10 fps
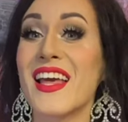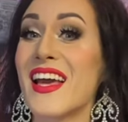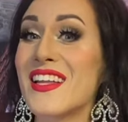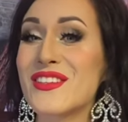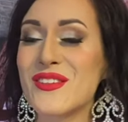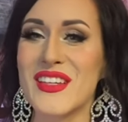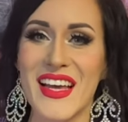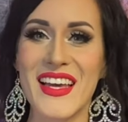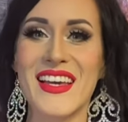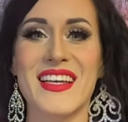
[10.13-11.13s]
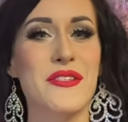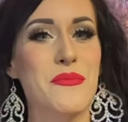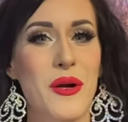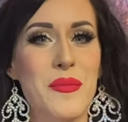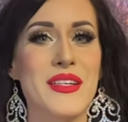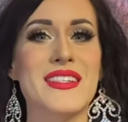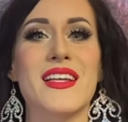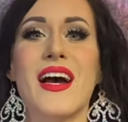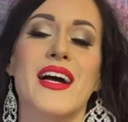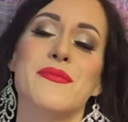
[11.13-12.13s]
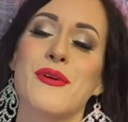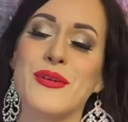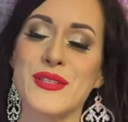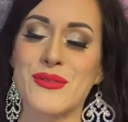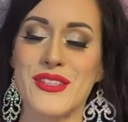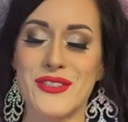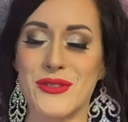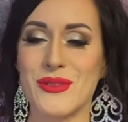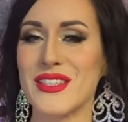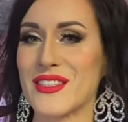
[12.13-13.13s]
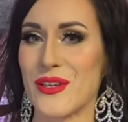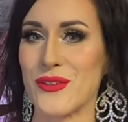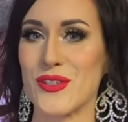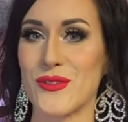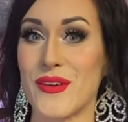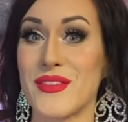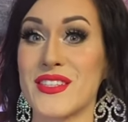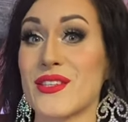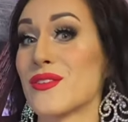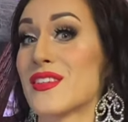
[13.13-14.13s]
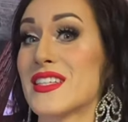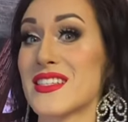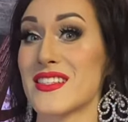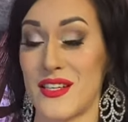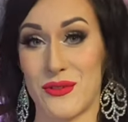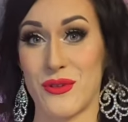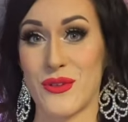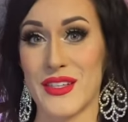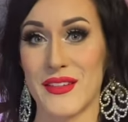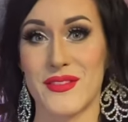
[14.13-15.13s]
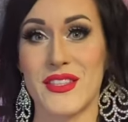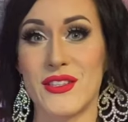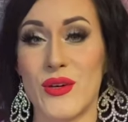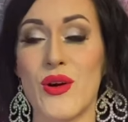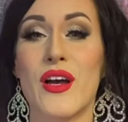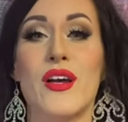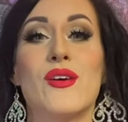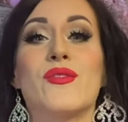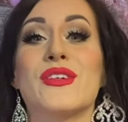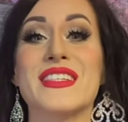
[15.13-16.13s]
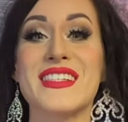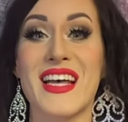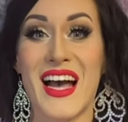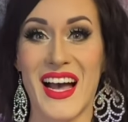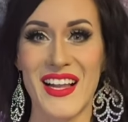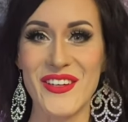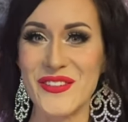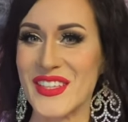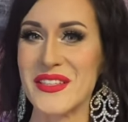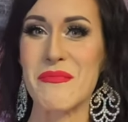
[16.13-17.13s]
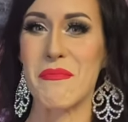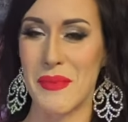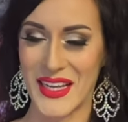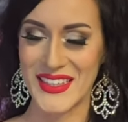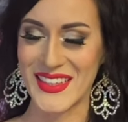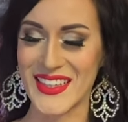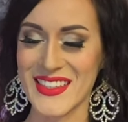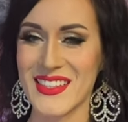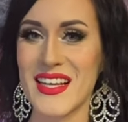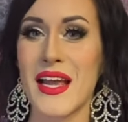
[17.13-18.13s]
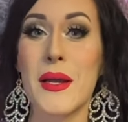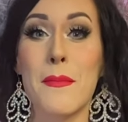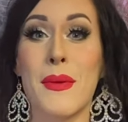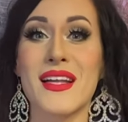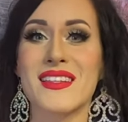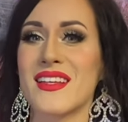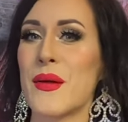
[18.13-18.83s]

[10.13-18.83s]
and today, as promised, I'm going to teach you this choreography. So this is a tutorial video for this Halloween belly dance. But